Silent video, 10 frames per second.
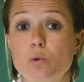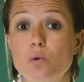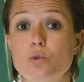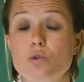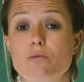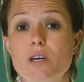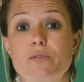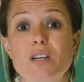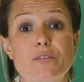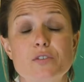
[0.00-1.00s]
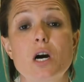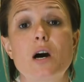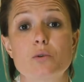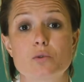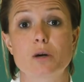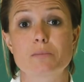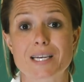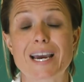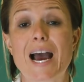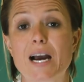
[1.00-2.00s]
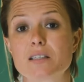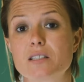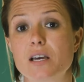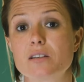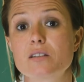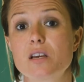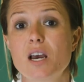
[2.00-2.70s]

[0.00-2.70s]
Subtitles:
boards or even lift tiles up to get access.